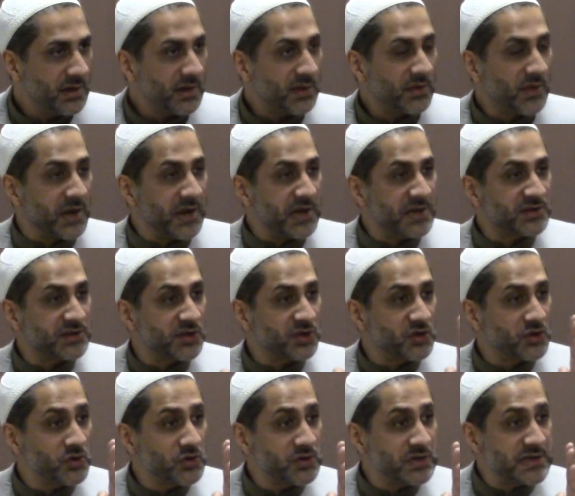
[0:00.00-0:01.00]
There is a
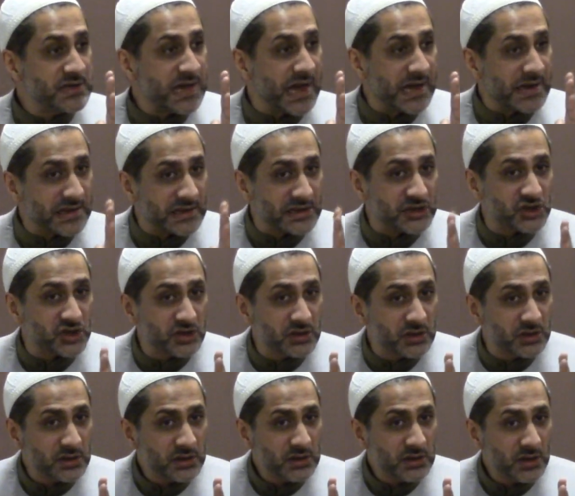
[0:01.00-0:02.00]

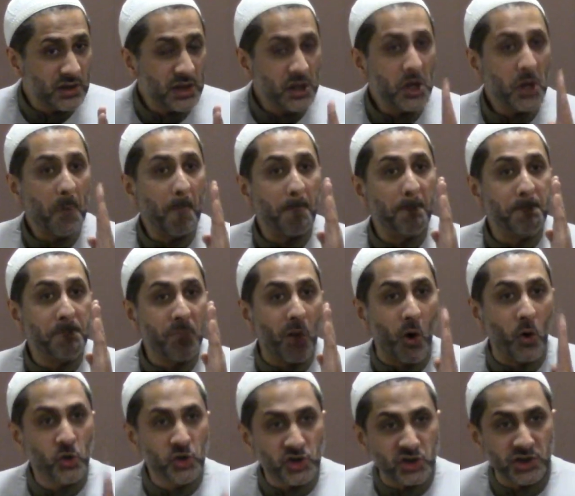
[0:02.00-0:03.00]
unidirectional
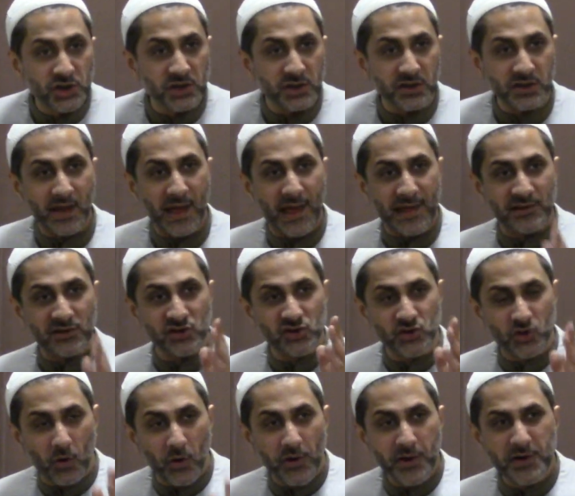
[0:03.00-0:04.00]
motion
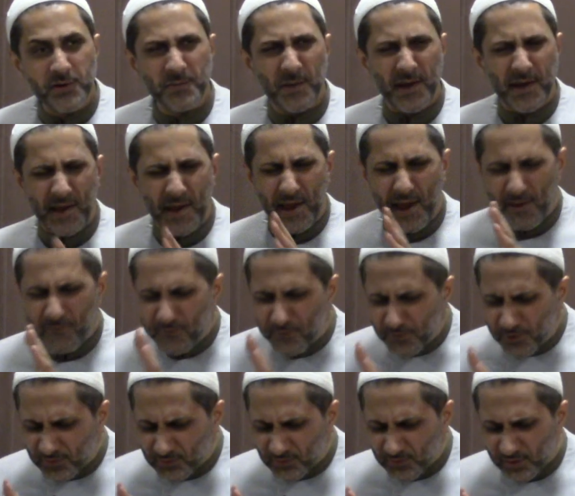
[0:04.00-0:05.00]
enjoyed by
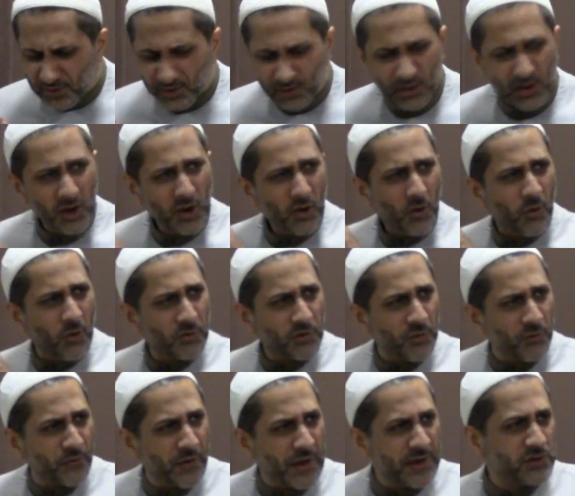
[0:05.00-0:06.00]
everything on
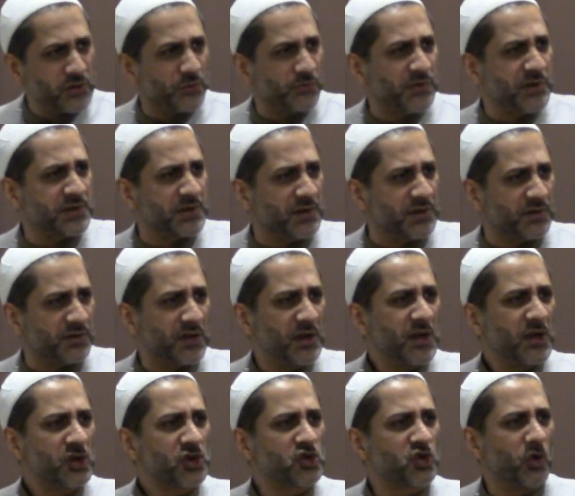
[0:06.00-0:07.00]
the face of this earth.
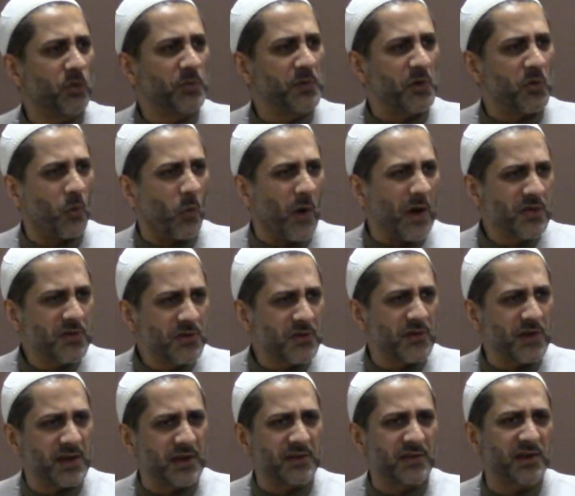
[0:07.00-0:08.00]
Show me one
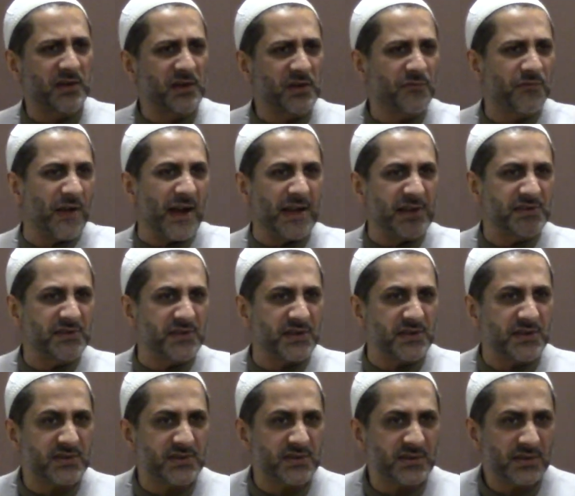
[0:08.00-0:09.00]
thing that defies
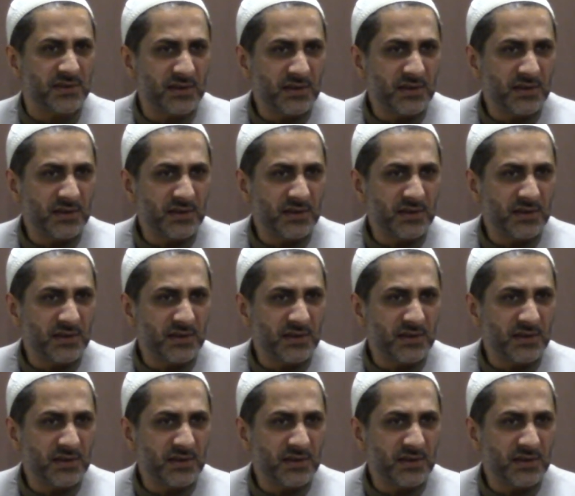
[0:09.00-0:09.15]
this.